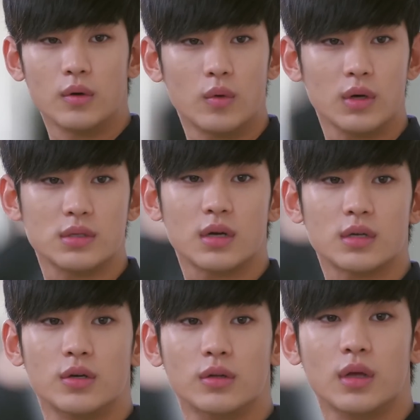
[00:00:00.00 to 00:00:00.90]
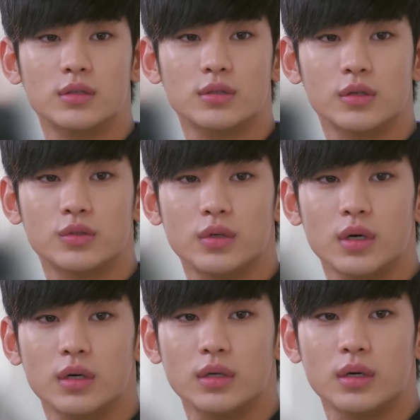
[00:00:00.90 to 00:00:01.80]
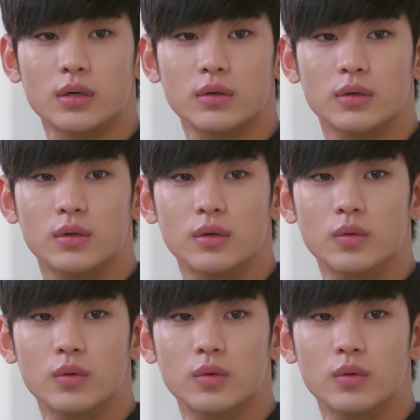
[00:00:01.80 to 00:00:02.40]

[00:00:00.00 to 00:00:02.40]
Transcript: rumors. Her friend was furious